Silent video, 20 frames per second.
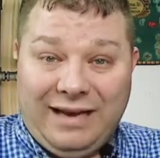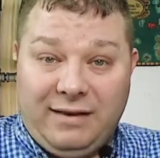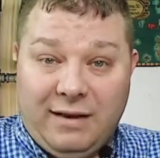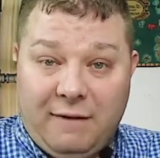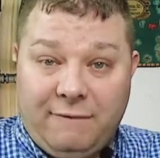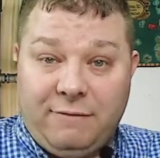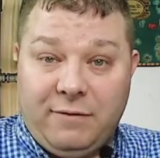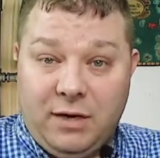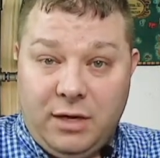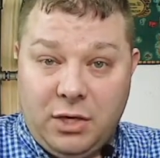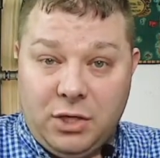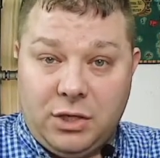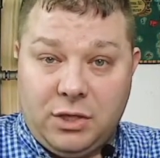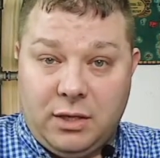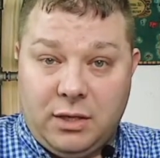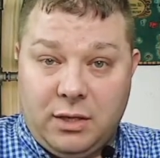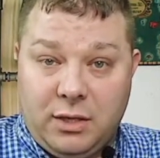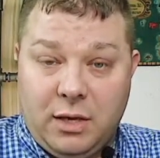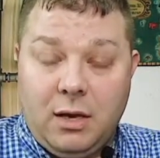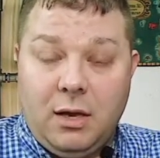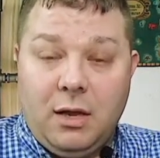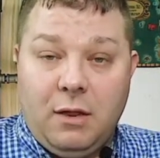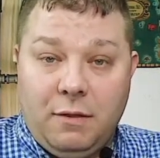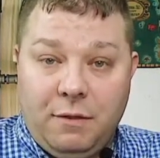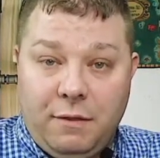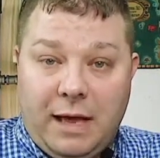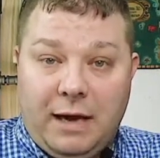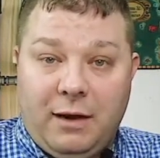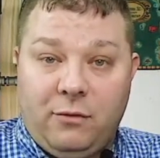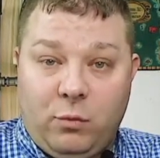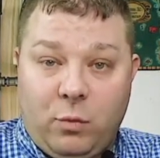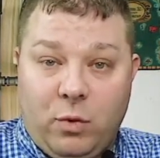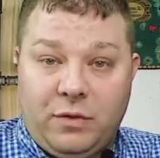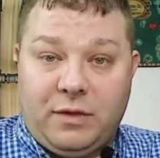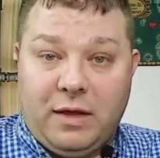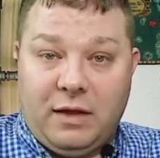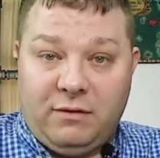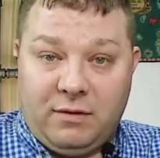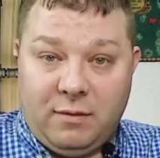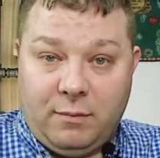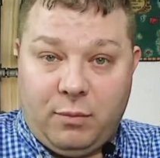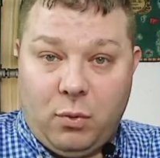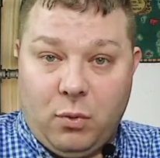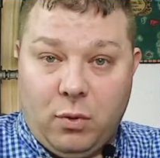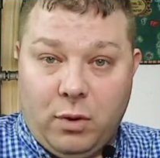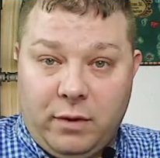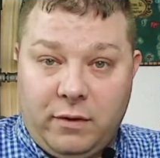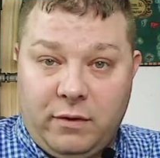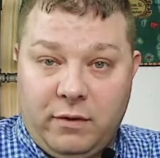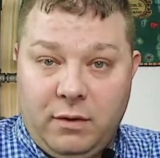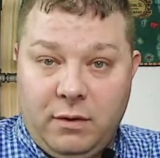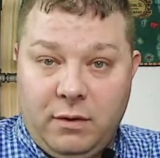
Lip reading: definition, that is what they support.